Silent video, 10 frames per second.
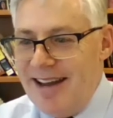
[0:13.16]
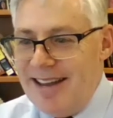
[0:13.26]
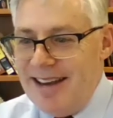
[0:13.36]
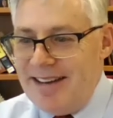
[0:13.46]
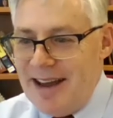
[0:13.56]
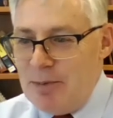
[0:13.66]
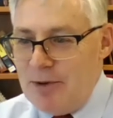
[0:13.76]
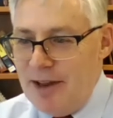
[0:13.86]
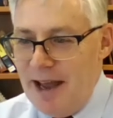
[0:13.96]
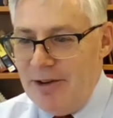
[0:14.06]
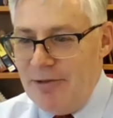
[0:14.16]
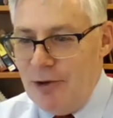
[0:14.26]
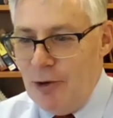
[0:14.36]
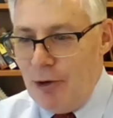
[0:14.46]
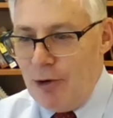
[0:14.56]
the Deputy Head of
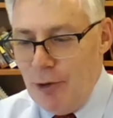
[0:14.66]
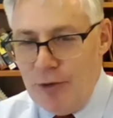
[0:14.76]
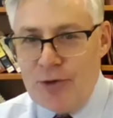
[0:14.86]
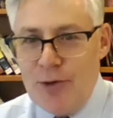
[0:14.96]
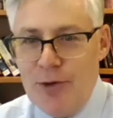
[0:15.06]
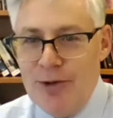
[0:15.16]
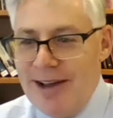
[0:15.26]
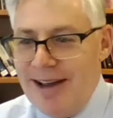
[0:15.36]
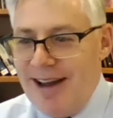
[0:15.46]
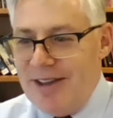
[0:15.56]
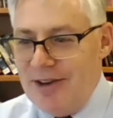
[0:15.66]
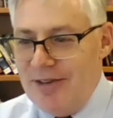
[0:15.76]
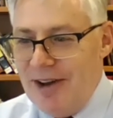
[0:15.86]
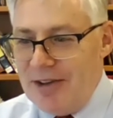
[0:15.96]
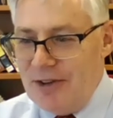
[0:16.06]
York Law School at the
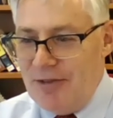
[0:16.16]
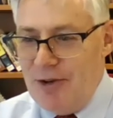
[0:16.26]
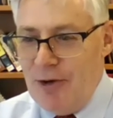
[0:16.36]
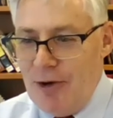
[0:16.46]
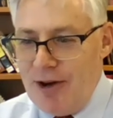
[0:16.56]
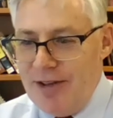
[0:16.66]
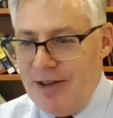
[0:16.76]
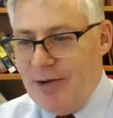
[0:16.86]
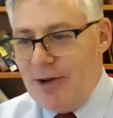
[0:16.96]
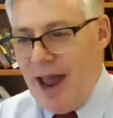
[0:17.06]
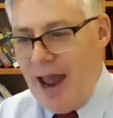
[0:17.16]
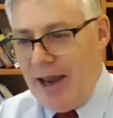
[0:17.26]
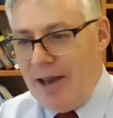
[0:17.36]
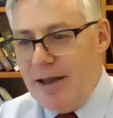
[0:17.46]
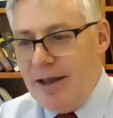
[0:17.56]
University of York in the UK.
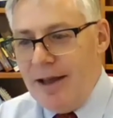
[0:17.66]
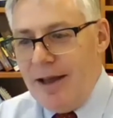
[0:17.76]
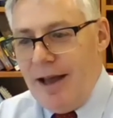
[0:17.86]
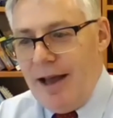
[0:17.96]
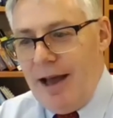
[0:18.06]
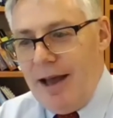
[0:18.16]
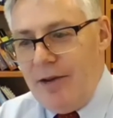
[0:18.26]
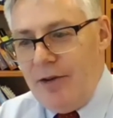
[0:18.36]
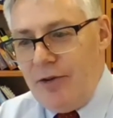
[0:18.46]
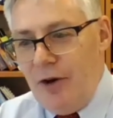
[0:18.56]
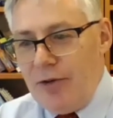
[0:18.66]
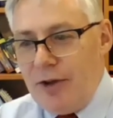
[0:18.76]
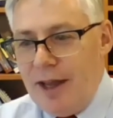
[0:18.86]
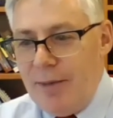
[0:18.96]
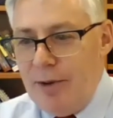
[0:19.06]
And Dr.
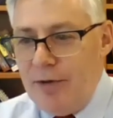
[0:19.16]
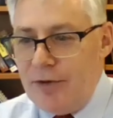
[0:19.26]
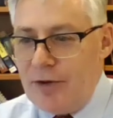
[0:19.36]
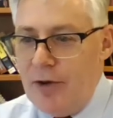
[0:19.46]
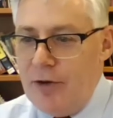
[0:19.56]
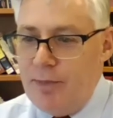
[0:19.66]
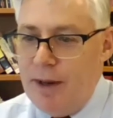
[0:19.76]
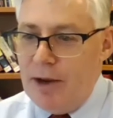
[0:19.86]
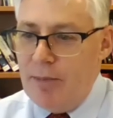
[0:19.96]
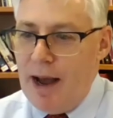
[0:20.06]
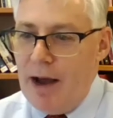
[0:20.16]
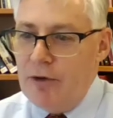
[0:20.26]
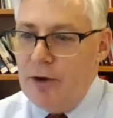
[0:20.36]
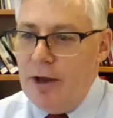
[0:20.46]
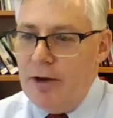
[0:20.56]
Gibbons is going to speak about
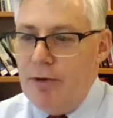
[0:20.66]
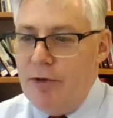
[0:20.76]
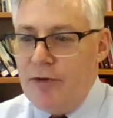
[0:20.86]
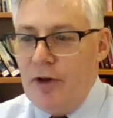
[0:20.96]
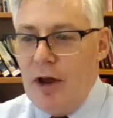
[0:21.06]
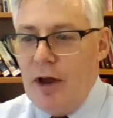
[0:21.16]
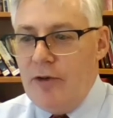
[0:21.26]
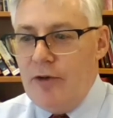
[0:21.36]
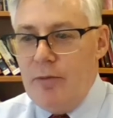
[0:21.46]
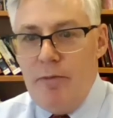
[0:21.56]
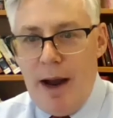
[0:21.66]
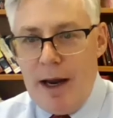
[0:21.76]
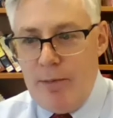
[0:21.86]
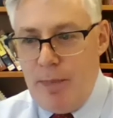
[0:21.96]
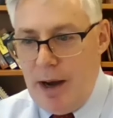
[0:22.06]
research
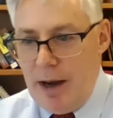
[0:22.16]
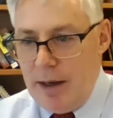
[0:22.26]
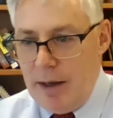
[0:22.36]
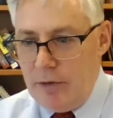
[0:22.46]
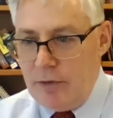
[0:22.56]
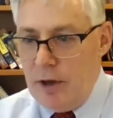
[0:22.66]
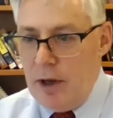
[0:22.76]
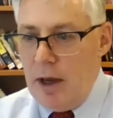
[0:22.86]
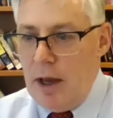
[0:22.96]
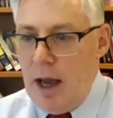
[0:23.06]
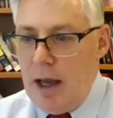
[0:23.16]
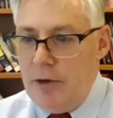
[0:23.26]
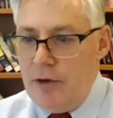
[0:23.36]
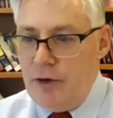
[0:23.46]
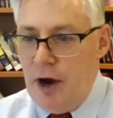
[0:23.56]
magpies and
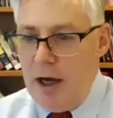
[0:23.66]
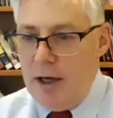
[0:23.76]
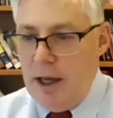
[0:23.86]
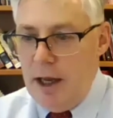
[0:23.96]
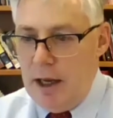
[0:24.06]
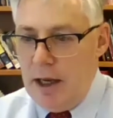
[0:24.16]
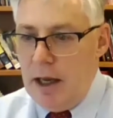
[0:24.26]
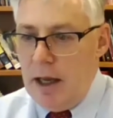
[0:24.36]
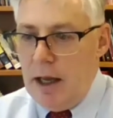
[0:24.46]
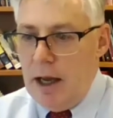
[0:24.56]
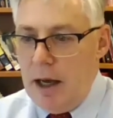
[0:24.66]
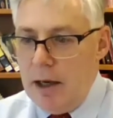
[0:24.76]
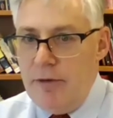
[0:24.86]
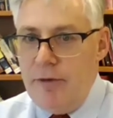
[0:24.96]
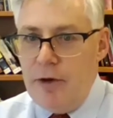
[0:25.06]
shiny,
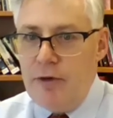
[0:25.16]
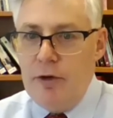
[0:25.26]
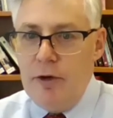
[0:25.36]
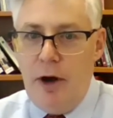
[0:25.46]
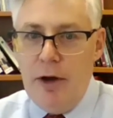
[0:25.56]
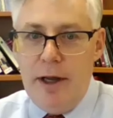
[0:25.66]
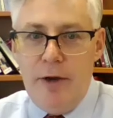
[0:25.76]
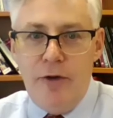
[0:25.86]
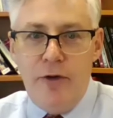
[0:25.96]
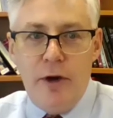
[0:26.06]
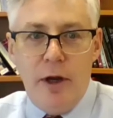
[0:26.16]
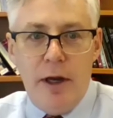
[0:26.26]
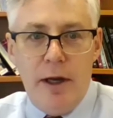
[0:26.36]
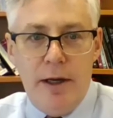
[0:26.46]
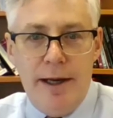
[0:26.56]
unofficial knowledge
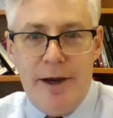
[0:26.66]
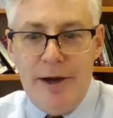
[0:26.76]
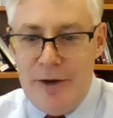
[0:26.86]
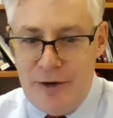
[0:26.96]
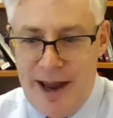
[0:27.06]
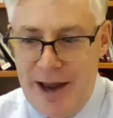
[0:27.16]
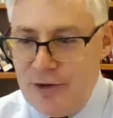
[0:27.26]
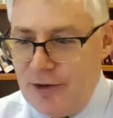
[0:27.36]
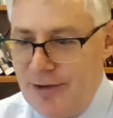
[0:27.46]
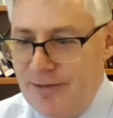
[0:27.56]
in legal education.